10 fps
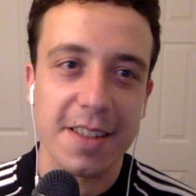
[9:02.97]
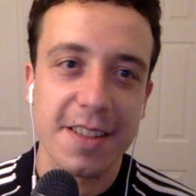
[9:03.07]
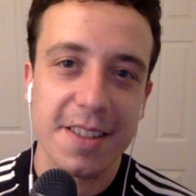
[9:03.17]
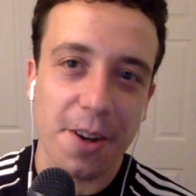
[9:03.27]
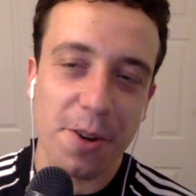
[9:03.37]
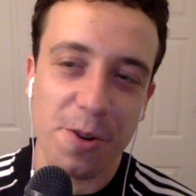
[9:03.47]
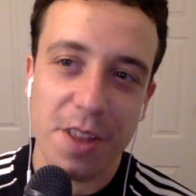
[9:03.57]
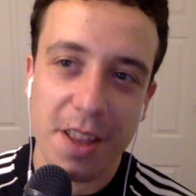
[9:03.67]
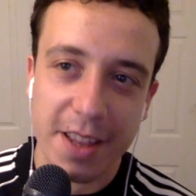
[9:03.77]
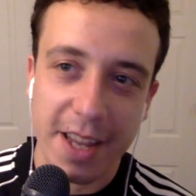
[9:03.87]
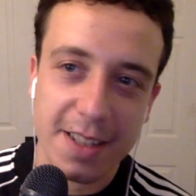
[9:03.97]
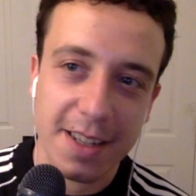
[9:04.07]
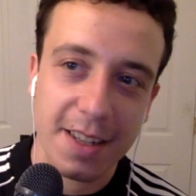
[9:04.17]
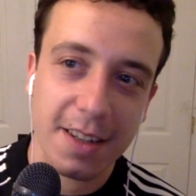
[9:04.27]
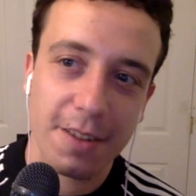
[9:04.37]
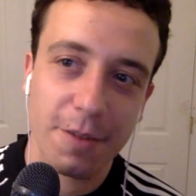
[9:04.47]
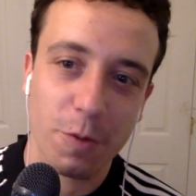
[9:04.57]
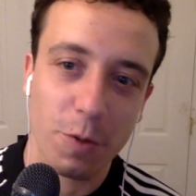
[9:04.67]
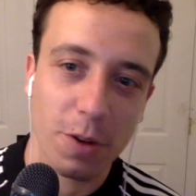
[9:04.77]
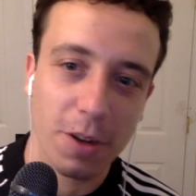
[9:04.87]
So that's it
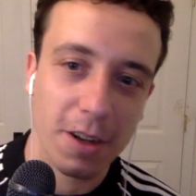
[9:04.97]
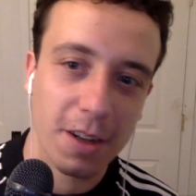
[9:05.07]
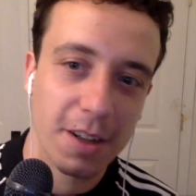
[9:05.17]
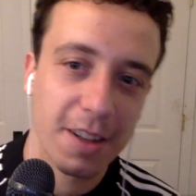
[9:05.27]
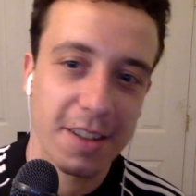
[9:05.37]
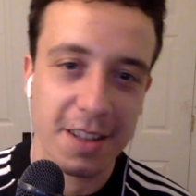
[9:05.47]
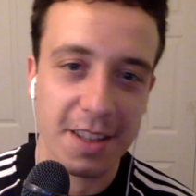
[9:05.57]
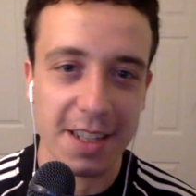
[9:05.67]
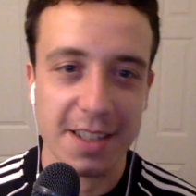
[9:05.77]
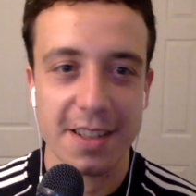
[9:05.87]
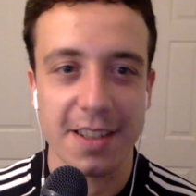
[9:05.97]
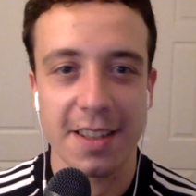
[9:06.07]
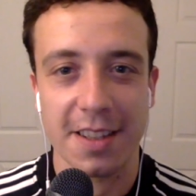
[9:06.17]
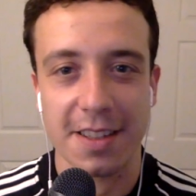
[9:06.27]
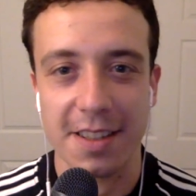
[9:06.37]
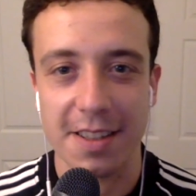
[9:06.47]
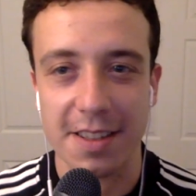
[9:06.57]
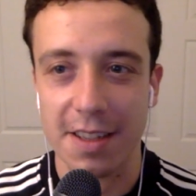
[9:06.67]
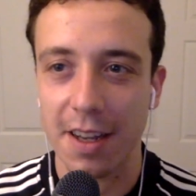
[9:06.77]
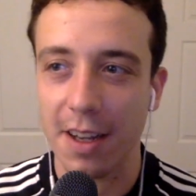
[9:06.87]
for this. This
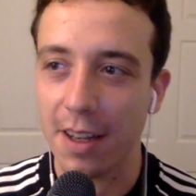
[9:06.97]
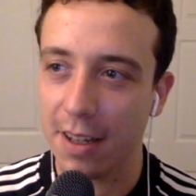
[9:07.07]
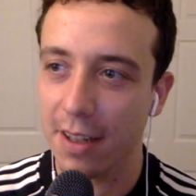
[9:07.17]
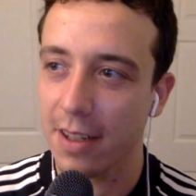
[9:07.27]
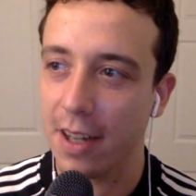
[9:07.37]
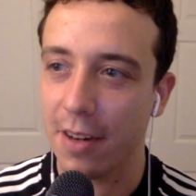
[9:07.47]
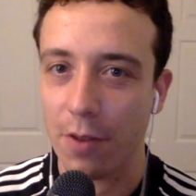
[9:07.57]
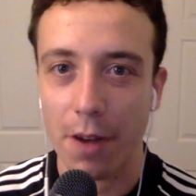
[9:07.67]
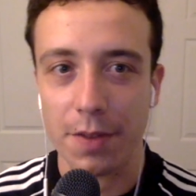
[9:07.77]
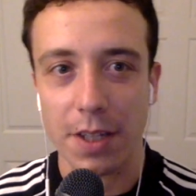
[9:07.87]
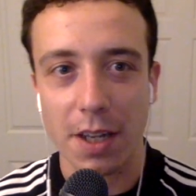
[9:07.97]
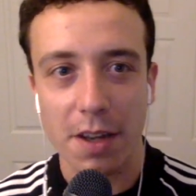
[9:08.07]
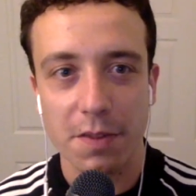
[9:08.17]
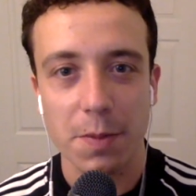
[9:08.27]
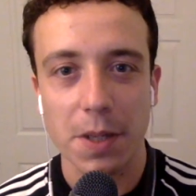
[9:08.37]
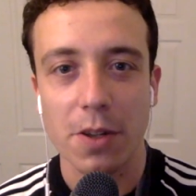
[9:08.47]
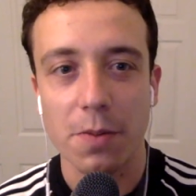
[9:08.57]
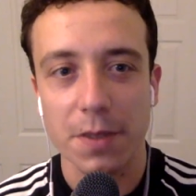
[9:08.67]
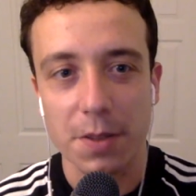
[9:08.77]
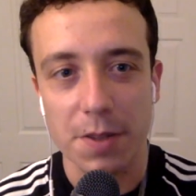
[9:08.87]
is kind of off the cuff, but
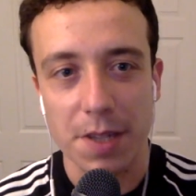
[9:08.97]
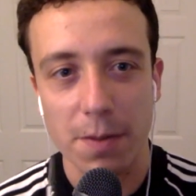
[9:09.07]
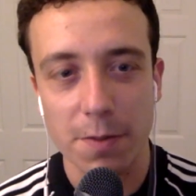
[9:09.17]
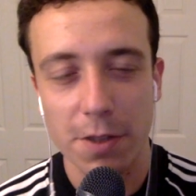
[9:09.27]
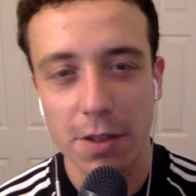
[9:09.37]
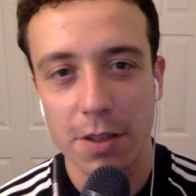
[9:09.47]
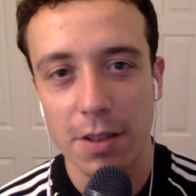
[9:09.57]
hopefully it was helpful.